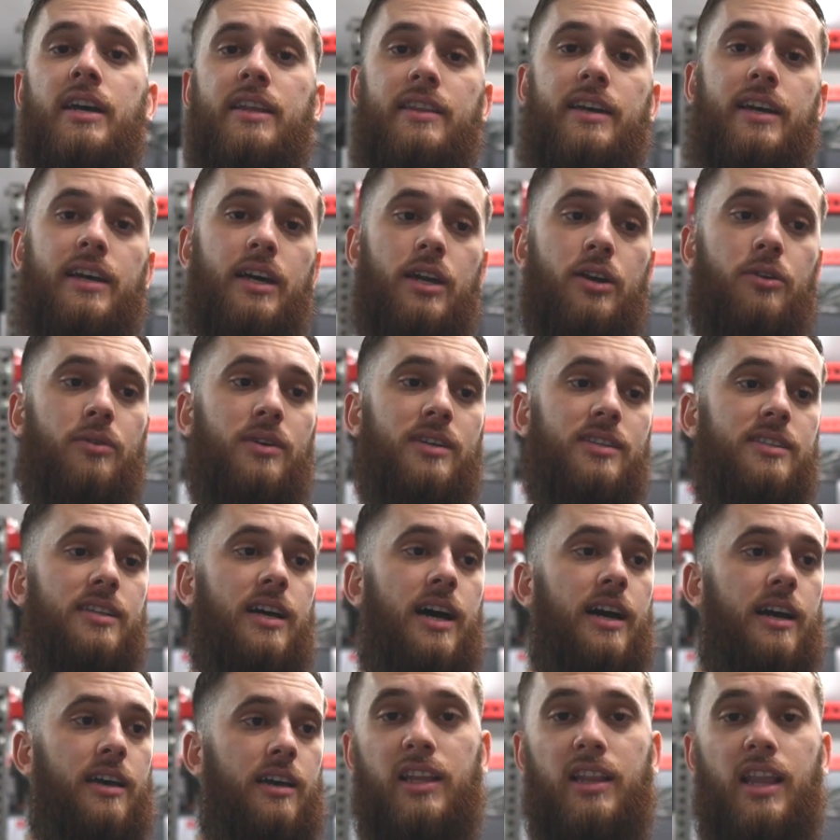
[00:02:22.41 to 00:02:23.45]
they're gonna
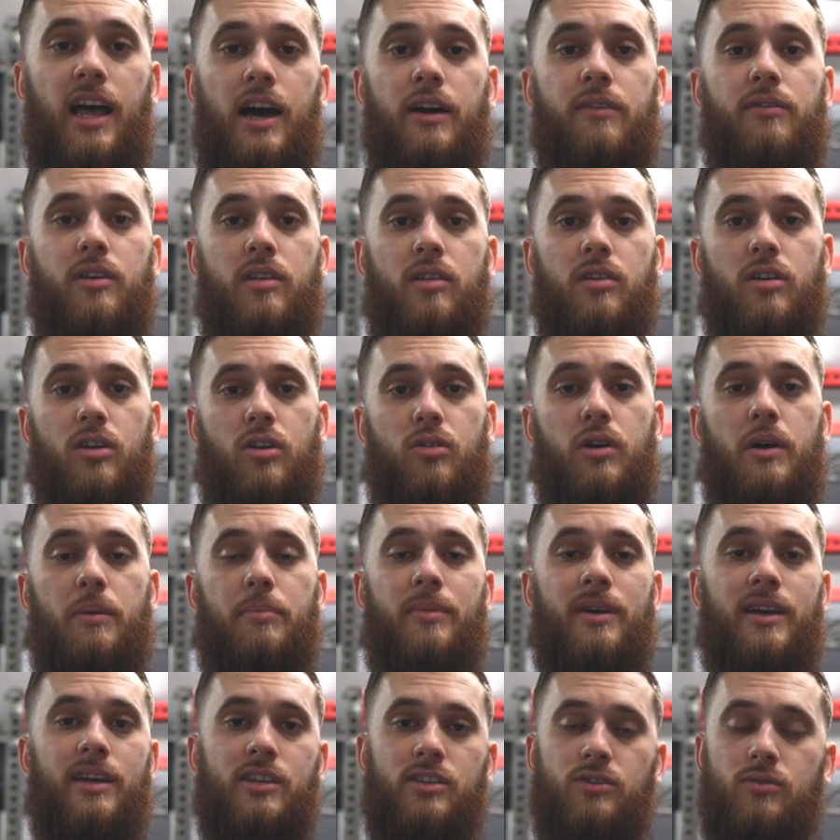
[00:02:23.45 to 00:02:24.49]
restock a lot of other
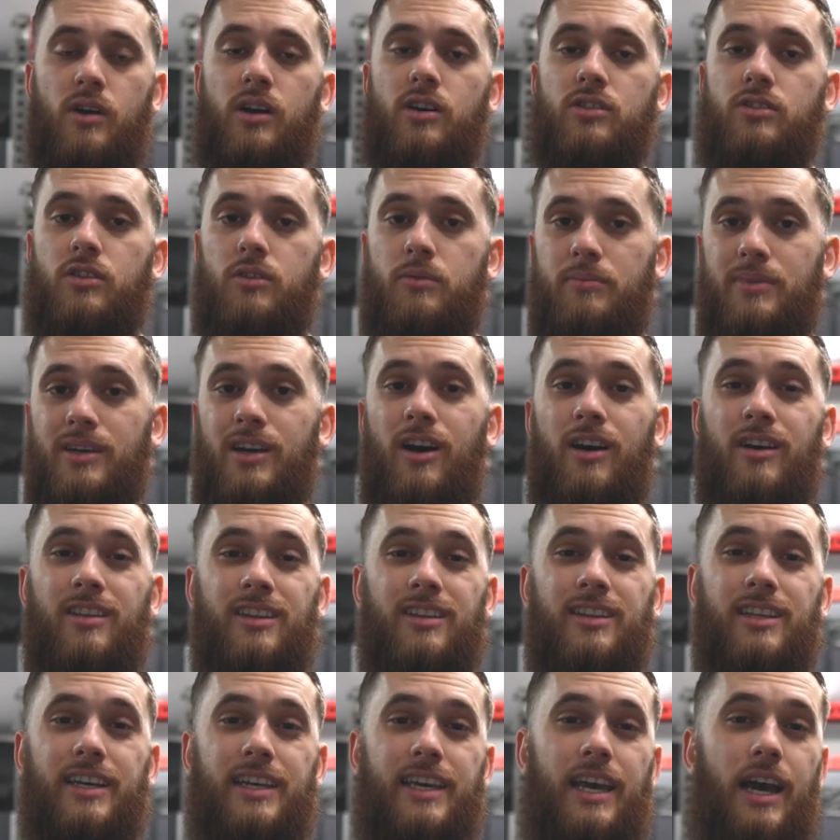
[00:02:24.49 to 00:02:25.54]
equipment as well. So be on
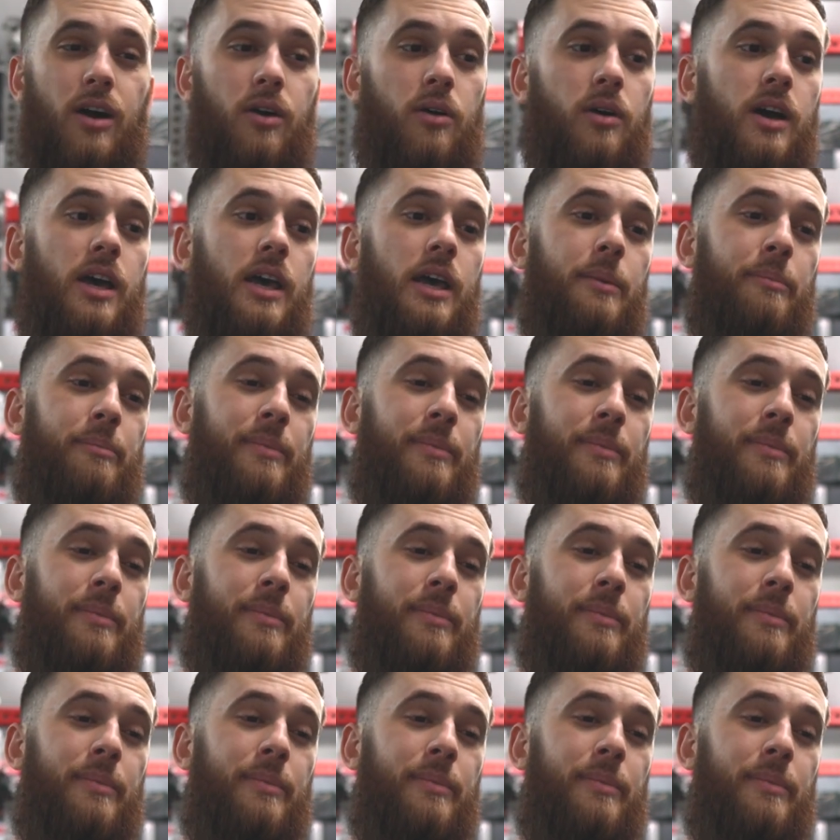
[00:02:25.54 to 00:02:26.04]
the lookout.